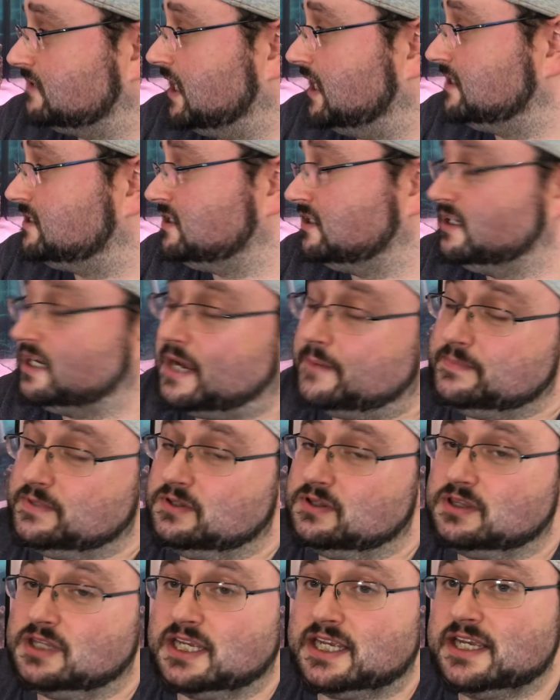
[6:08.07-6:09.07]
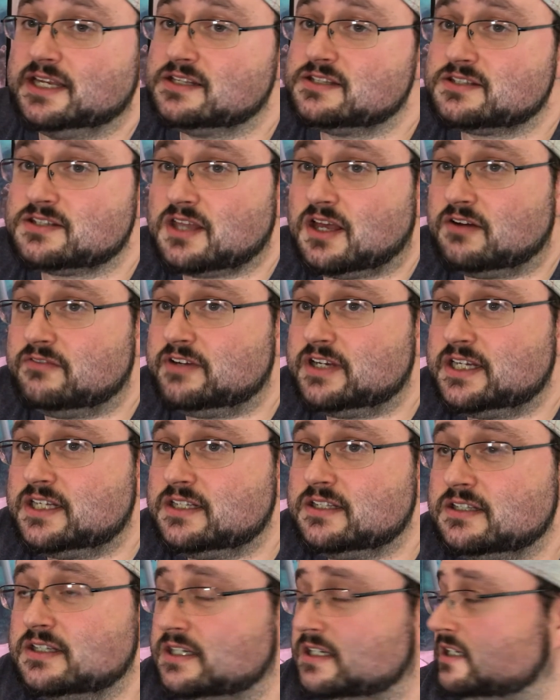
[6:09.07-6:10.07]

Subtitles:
I tell you, I mean, the kids love it.